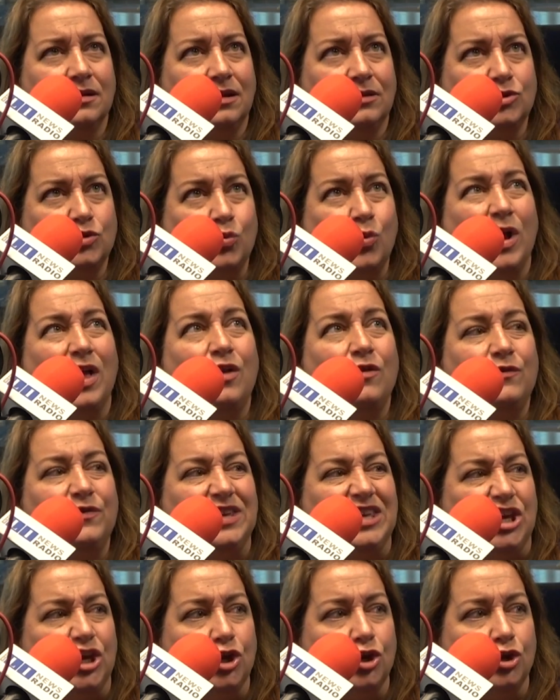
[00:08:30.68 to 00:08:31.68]
12
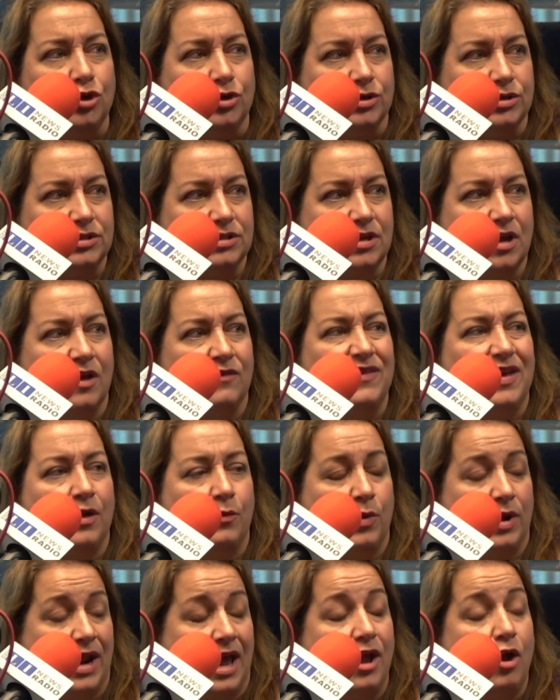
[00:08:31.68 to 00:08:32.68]
years of
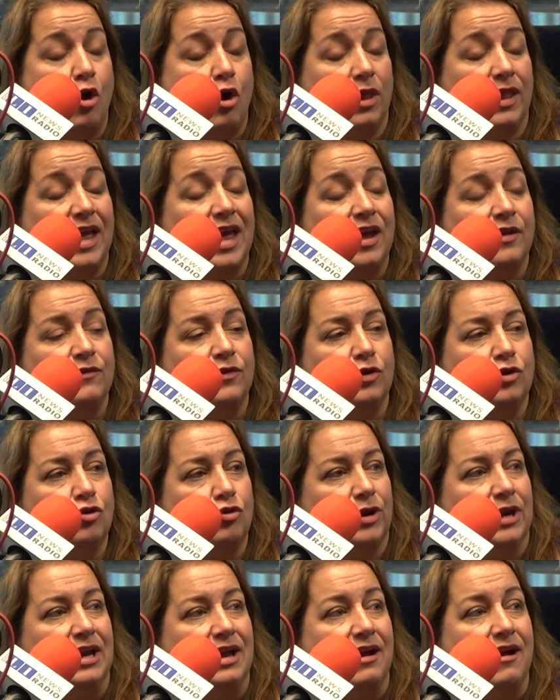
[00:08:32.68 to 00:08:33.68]
what I call
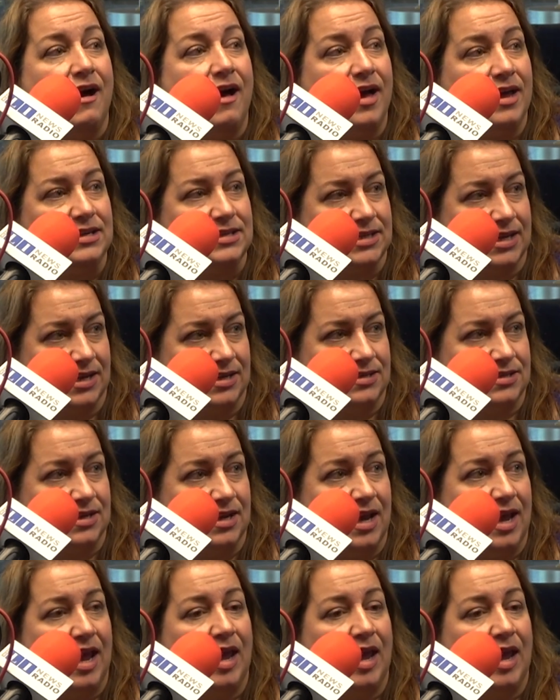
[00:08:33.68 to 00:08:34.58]
evergreen content,